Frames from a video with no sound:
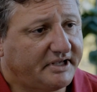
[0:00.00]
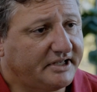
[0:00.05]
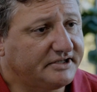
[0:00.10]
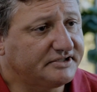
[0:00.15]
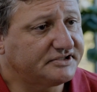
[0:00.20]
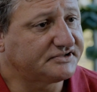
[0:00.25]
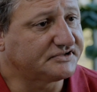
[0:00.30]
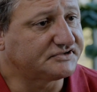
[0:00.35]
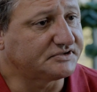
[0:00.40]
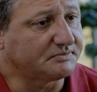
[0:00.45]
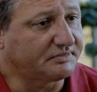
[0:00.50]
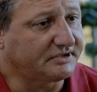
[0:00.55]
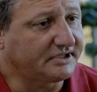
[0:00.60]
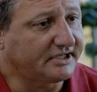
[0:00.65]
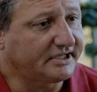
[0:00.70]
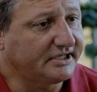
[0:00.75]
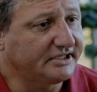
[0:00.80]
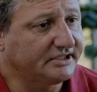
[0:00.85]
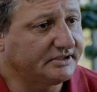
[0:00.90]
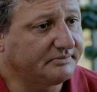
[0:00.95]
The bandage that's
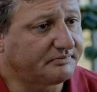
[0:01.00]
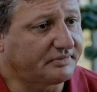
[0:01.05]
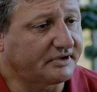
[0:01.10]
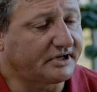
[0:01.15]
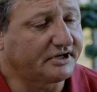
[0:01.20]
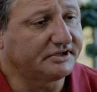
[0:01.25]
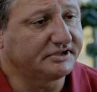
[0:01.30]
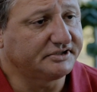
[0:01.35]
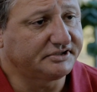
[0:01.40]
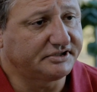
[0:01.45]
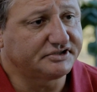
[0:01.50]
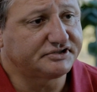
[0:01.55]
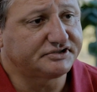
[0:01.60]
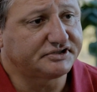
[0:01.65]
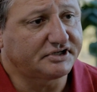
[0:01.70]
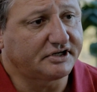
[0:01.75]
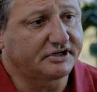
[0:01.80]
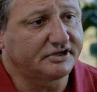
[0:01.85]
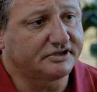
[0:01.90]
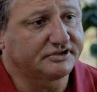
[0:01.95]
applied prior to
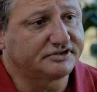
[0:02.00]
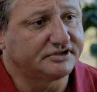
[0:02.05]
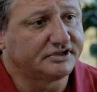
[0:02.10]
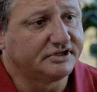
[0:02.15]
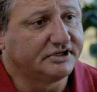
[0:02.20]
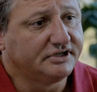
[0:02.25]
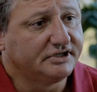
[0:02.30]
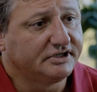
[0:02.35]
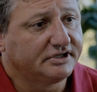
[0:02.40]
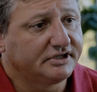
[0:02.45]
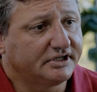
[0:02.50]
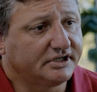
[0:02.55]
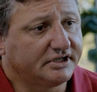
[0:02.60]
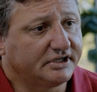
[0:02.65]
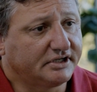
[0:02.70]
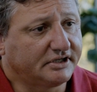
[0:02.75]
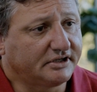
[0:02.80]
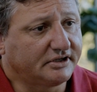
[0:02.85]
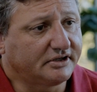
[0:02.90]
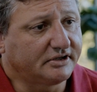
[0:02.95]
discharge
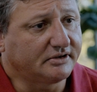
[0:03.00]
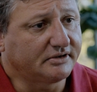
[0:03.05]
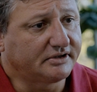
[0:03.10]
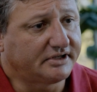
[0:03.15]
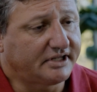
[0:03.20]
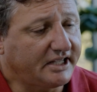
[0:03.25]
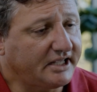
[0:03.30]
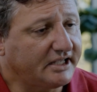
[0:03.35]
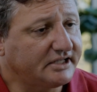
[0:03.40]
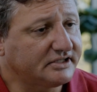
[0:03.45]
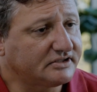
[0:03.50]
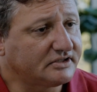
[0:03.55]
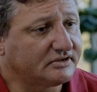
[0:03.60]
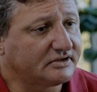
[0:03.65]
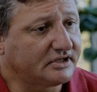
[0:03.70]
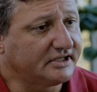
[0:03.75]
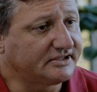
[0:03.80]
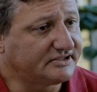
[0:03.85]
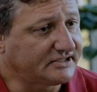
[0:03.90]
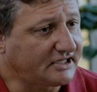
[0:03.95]

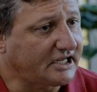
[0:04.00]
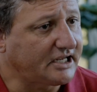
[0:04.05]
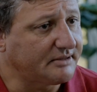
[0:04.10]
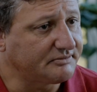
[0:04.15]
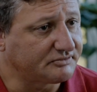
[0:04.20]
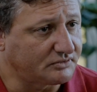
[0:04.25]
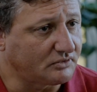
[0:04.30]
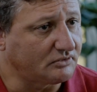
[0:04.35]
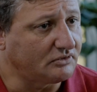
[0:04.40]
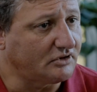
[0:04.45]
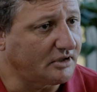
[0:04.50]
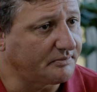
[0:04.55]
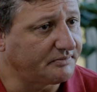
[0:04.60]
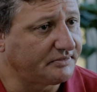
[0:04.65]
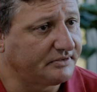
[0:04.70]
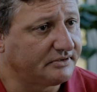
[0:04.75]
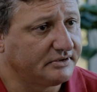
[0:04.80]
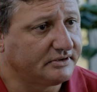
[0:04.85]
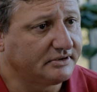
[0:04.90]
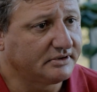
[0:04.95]
can at times roll
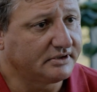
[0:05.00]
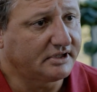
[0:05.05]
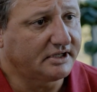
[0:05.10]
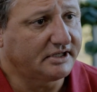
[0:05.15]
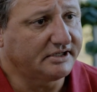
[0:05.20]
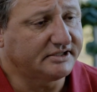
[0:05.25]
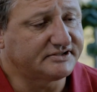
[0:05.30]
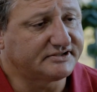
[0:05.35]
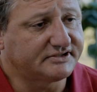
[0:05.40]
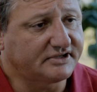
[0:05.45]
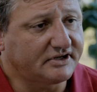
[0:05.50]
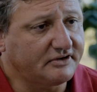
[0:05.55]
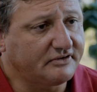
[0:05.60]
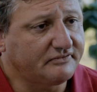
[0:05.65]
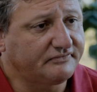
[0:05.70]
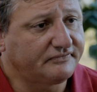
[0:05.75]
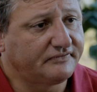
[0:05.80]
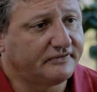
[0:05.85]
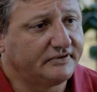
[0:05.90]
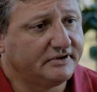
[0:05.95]
up on
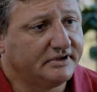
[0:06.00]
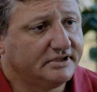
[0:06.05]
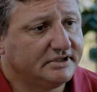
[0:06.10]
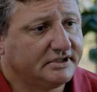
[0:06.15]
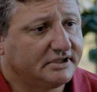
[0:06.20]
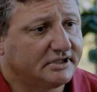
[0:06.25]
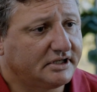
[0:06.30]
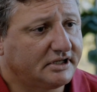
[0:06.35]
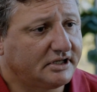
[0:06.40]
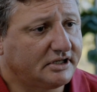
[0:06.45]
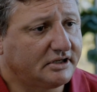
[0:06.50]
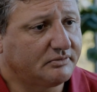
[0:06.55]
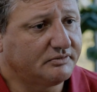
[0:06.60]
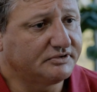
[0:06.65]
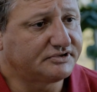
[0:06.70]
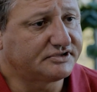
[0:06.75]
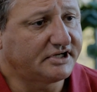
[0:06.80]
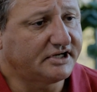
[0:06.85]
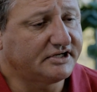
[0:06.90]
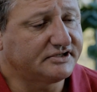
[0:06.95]
itself,
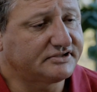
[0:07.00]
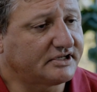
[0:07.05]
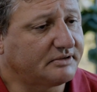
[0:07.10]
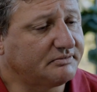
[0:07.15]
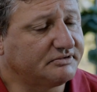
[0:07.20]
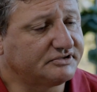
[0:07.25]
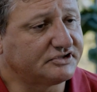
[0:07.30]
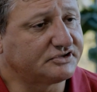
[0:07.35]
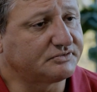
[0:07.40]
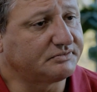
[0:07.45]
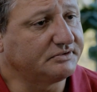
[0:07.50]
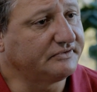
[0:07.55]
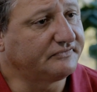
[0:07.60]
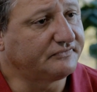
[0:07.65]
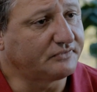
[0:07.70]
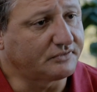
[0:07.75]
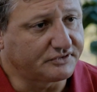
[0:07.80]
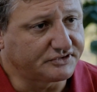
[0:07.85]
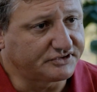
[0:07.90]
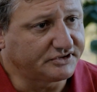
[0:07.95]
in which case I would just
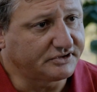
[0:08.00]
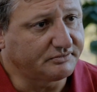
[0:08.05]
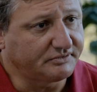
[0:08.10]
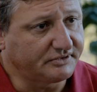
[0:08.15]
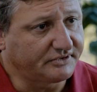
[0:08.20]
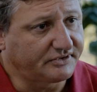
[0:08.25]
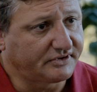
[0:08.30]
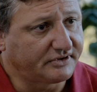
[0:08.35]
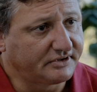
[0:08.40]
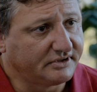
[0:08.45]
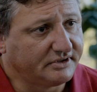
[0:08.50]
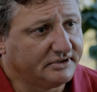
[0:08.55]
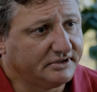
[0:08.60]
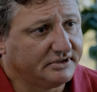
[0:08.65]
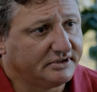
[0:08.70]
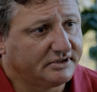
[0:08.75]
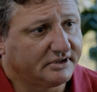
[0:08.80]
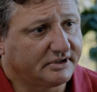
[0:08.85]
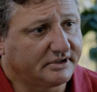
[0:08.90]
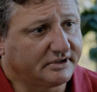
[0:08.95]
reinforce it with
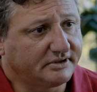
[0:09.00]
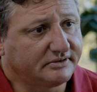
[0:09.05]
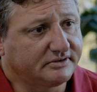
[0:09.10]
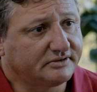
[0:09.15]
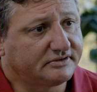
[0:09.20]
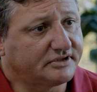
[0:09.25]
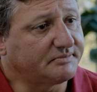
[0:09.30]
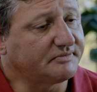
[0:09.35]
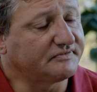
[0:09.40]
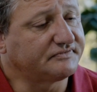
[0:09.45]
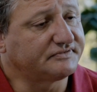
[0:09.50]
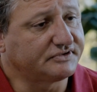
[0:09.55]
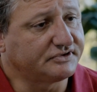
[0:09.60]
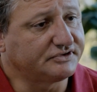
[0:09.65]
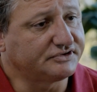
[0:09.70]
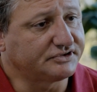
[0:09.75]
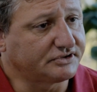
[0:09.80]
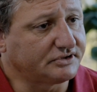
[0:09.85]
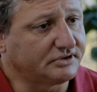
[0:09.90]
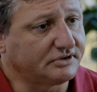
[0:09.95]
a type of
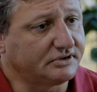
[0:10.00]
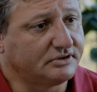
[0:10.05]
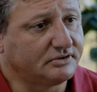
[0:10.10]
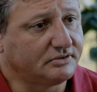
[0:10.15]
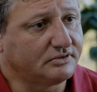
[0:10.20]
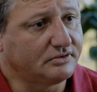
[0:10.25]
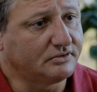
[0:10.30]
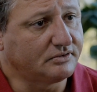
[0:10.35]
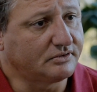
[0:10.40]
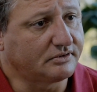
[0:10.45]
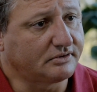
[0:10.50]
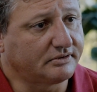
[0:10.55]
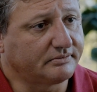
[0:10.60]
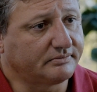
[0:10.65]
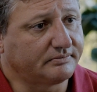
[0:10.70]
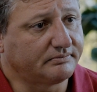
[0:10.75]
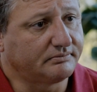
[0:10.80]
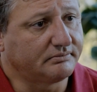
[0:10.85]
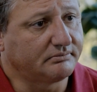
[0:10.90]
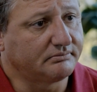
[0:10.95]
surgical
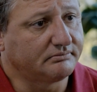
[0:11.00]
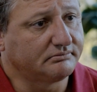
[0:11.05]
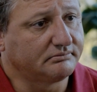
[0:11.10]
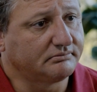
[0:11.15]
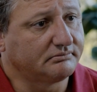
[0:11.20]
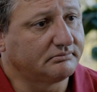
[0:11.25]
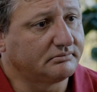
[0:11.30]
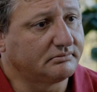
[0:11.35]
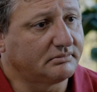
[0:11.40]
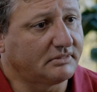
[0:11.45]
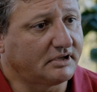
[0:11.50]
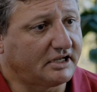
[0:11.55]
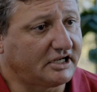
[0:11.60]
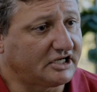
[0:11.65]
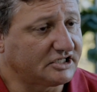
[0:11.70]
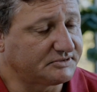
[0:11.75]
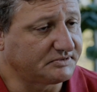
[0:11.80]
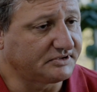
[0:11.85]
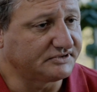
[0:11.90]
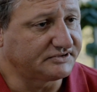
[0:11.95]
or
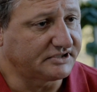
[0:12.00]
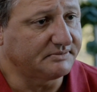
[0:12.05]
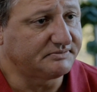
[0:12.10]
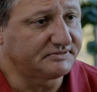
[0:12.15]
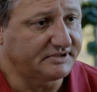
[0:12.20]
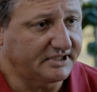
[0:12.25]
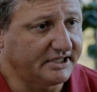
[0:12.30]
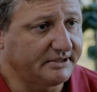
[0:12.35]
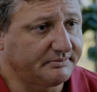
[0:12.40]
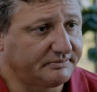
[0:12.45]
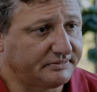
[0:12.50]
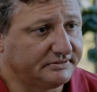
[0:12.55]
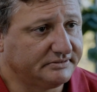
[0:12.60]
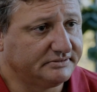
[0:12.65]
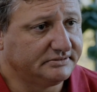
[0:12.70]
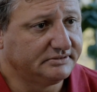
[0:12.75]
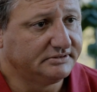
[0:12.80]
hospital type tape.